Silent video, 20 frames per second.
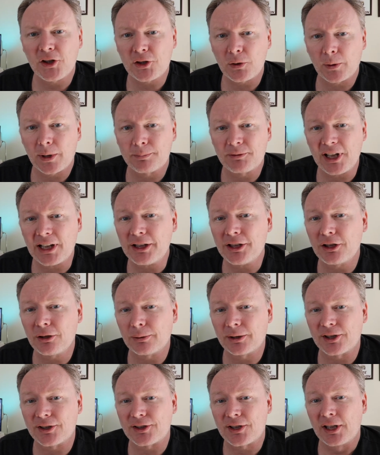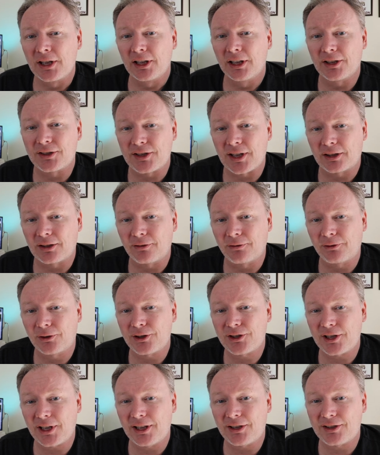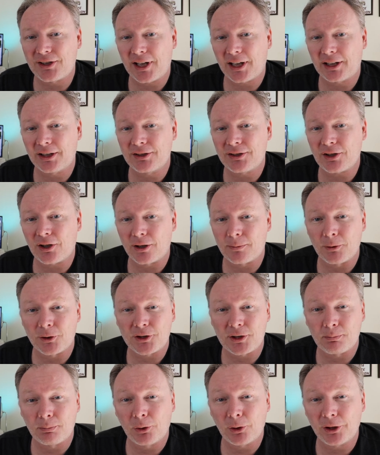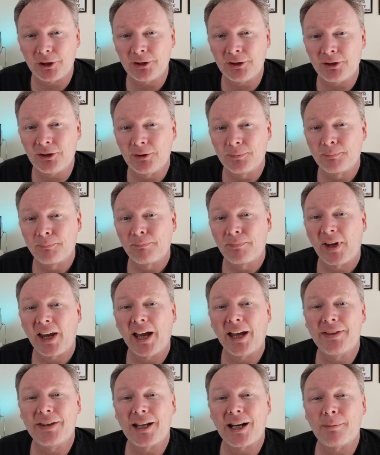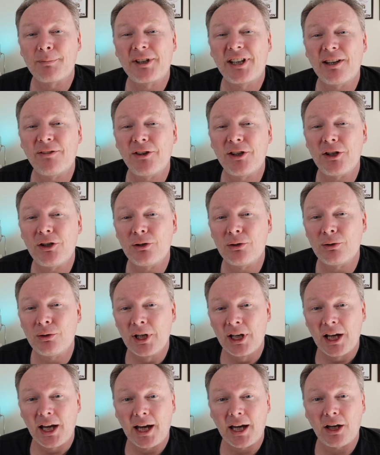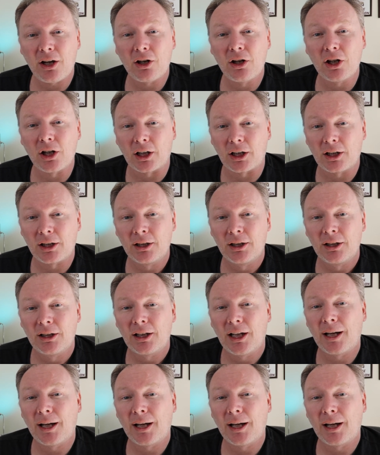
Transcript: So what I'm telling you is, is that the first eight seconds are the most important, and then I'm giving you a hook.